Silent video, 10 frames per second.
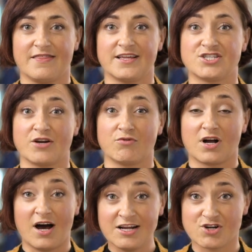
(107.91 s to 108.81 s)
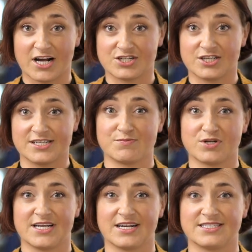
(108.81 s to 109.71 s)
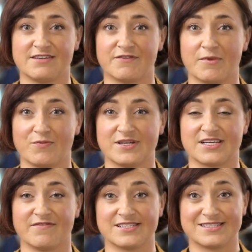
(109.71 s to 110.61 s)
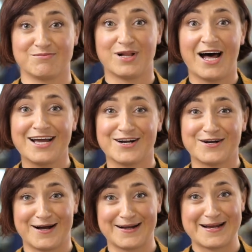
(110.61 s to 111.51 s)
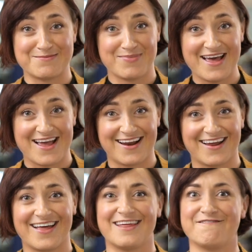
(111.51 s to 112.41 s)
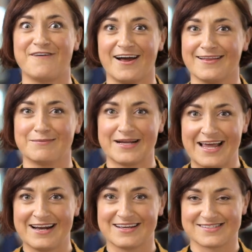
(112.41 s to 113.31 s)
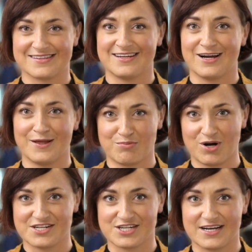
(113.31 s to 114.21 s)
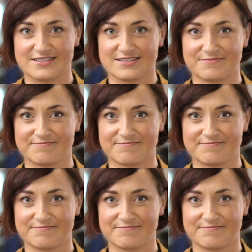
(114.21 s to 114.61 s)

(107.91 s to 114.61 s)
The general contractor is protected from the risk of the supplier not getting paid and then filing mechanics lien on the project.